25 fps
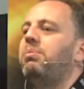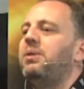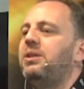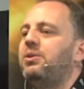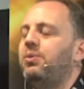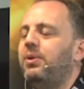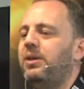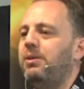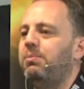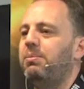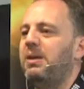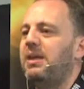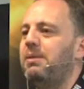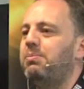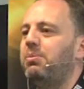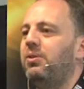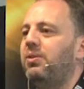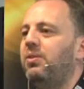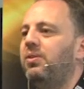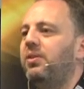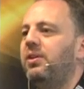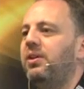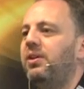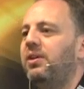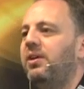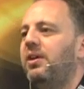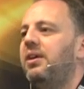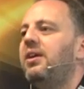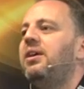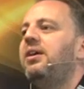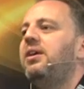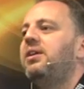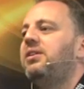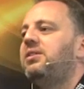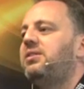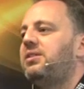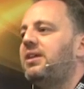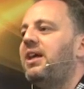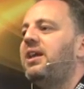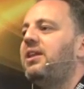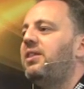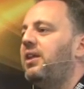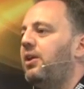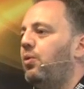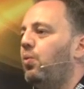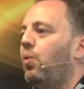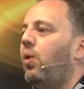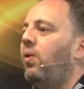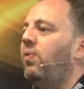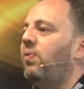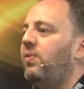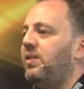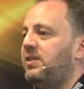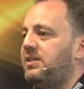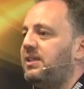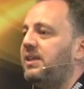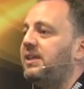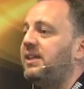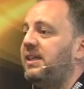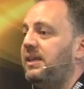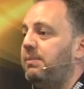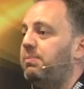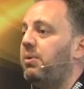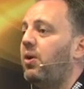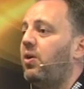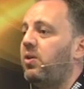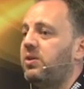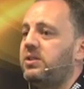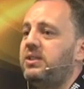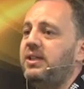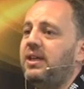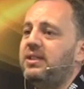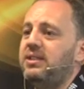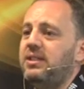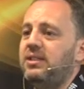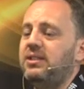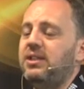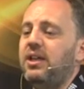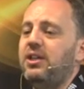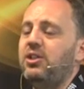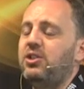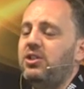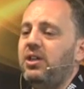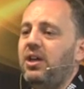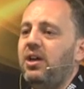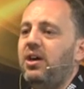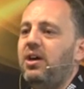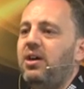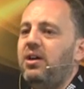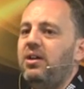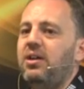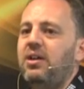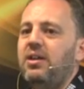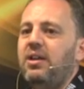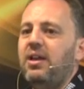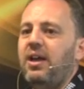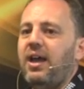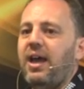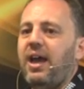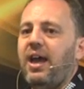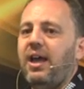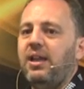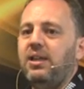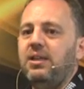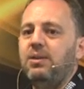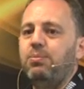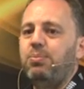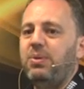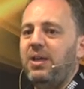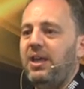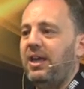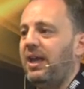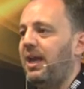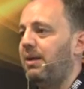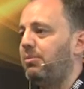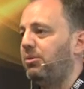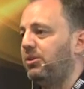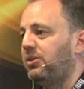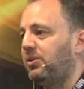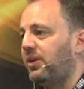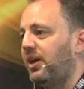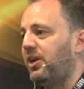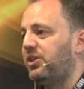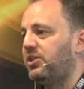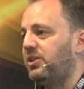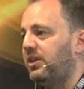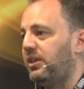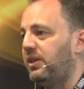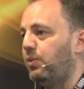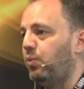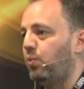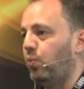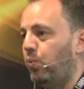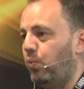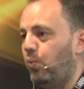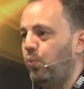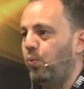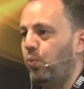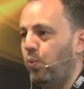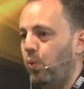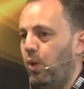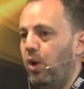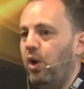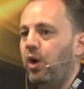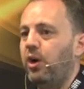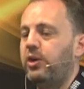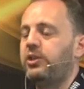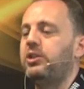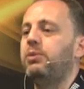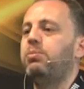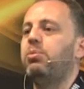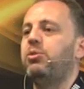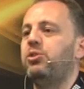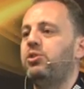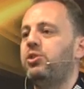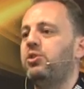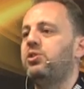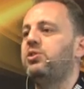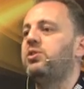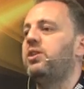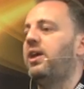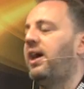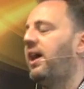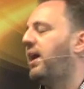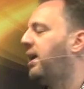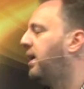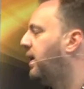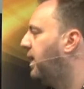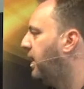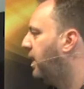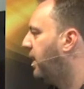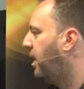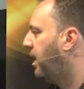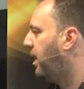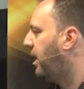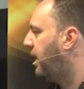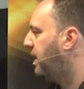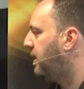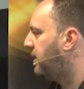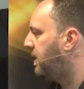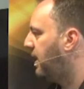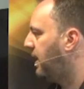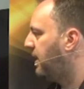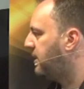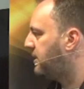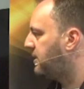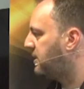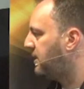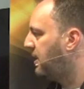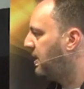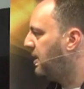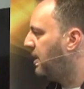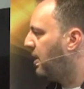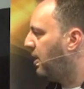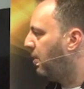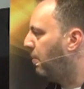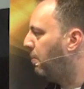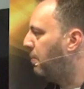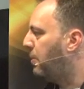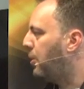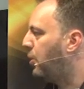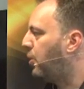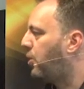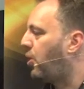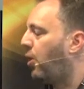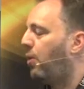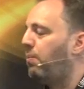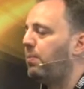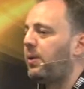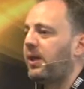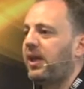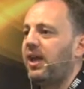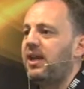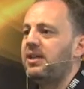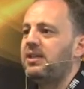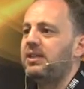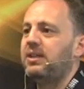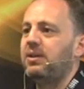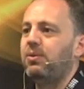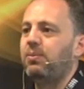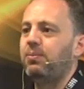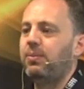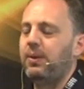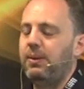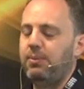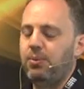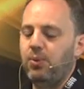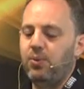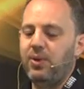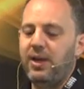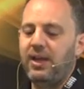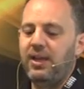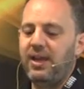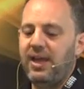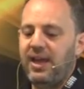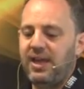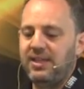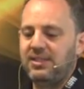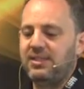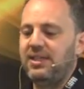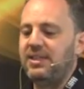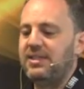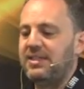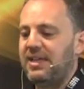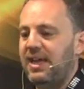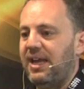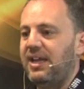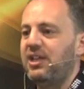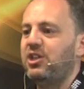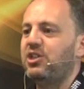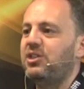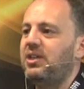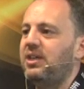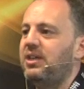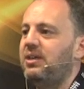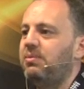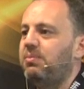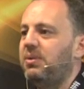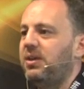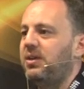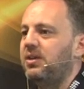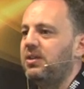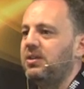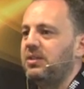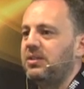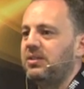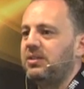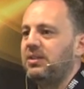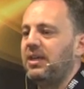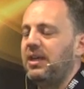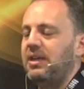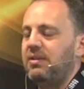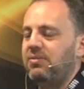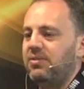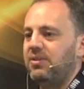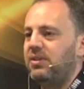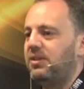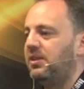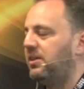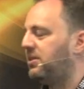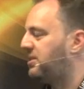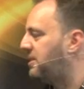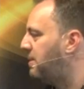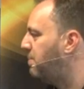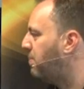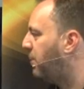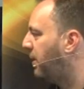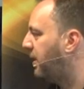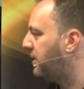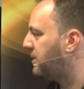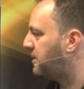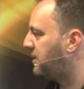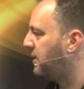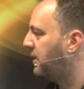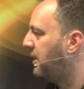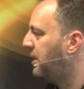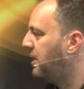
between people that say they want the ticky box, yes, it's HDR, and being able to actually work to produce that. It's more complicated than when people went SD to HD, because even the simplest